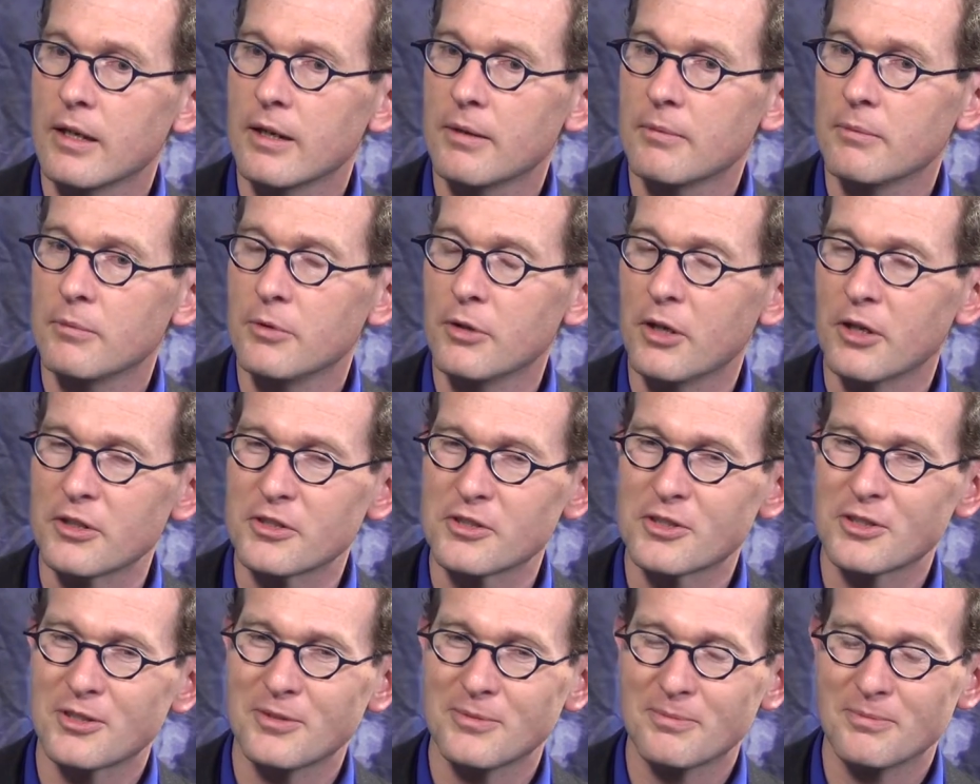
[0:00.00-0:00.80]

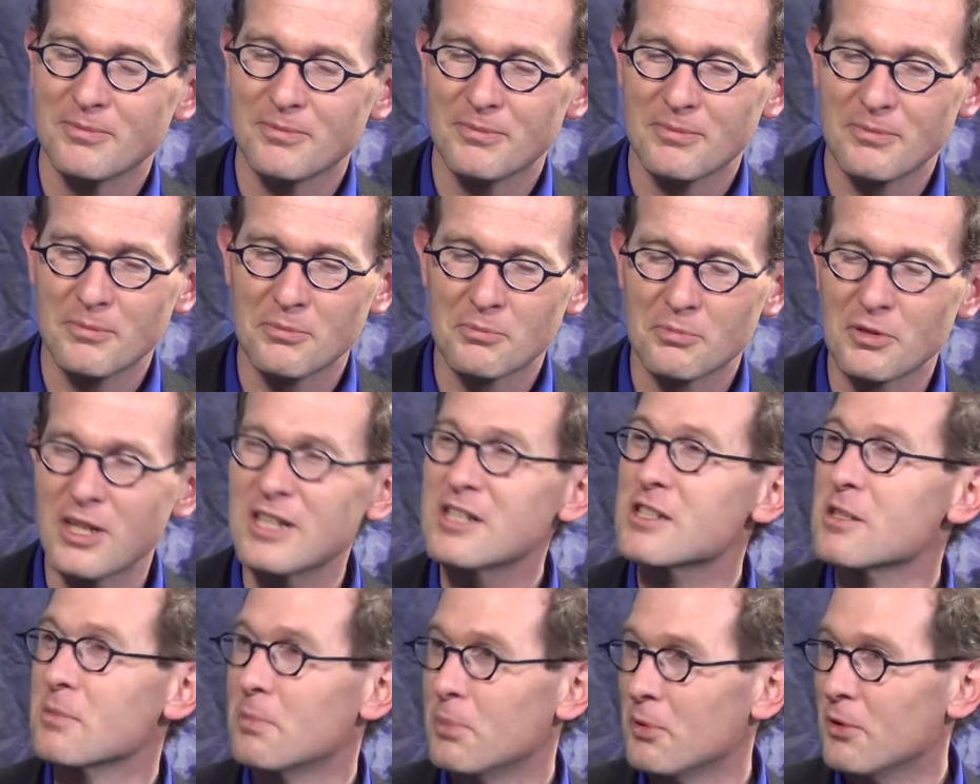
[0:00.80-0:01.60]
not
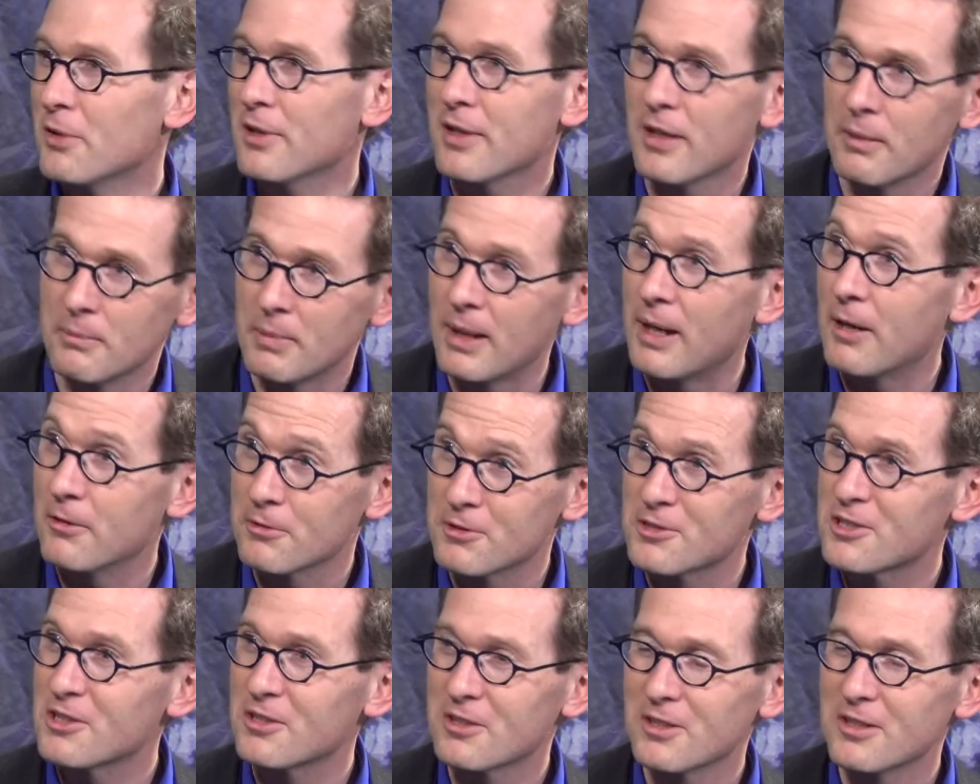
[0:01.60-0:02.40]
principle
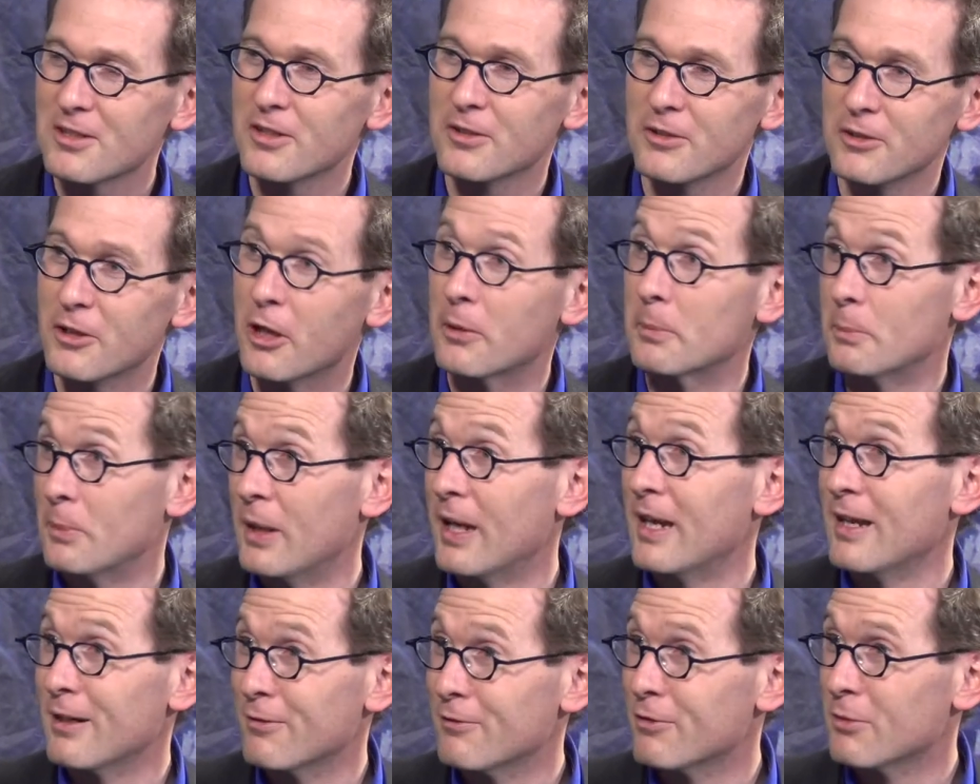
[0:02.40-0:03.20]
about not
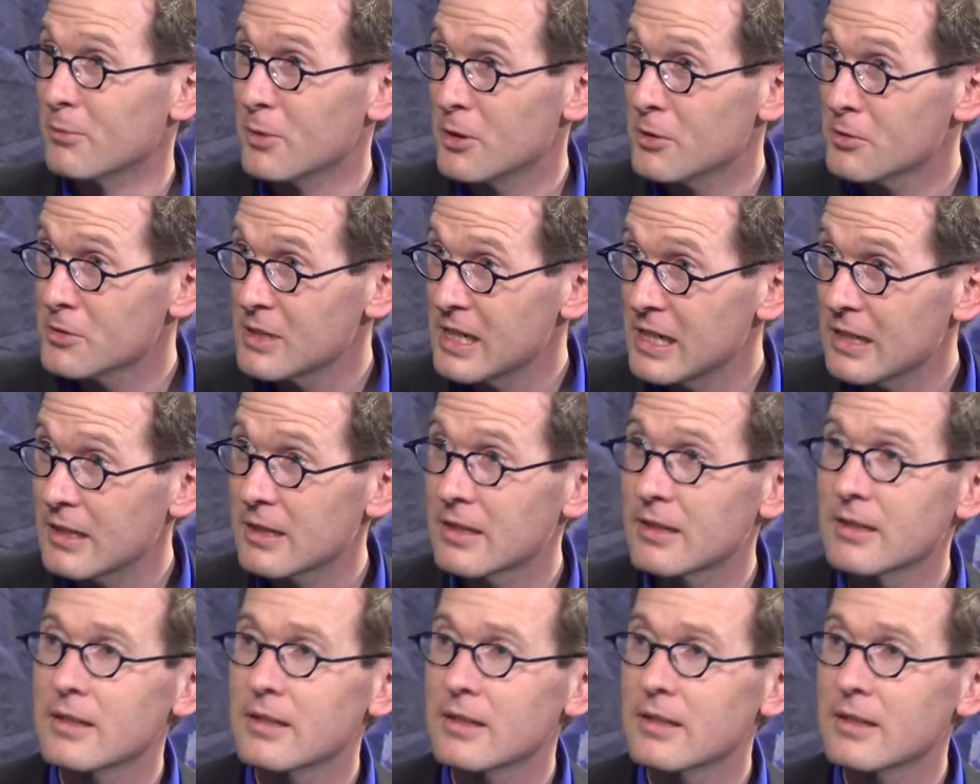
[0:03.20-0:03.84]
paying for music,